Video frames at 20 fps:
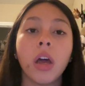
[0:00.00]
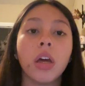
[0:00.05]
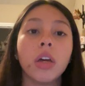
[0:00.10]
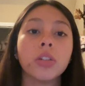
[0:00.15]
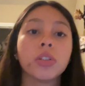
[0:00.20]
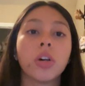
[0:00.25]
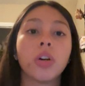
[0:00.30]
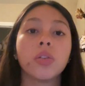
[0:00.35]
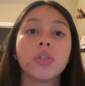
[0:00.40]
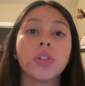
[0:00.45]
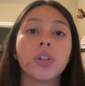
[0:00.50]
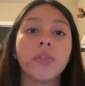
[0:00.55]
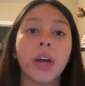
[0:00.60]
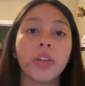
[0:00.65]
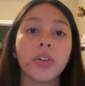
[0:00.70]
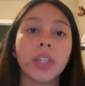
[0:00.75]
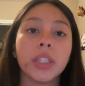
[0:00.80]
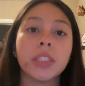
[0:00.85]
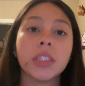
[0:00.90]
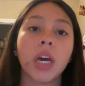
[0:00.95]
So to
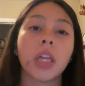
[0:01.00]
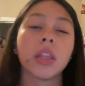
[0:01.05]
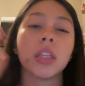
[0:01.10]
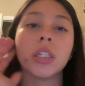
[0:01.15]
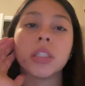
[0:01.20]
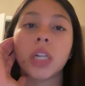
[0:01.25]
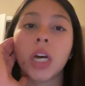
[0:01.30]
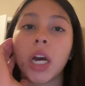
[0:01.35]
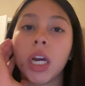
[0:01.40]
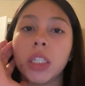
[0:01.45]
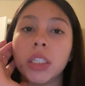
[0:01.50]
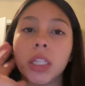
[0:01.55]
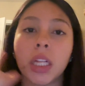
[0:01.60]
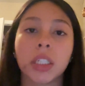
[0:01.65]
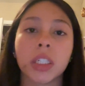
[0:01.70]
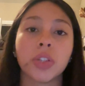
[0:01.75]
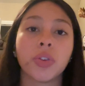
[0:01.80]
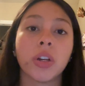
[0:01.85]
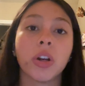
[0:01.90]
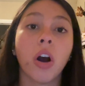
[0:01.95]
evaluate these athletes, I
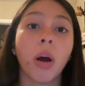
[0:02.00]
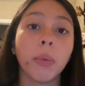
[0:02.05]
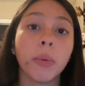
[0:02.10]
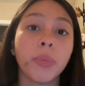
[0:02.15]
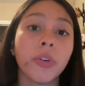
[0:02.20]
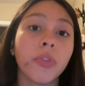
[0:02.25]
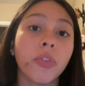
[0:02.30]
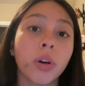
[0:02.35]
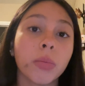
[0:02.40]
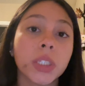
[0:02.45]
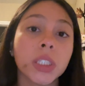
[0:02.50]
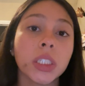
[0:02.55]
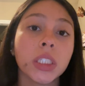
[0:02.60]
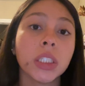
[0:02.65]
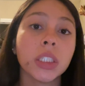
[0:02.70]
selected 3 common performance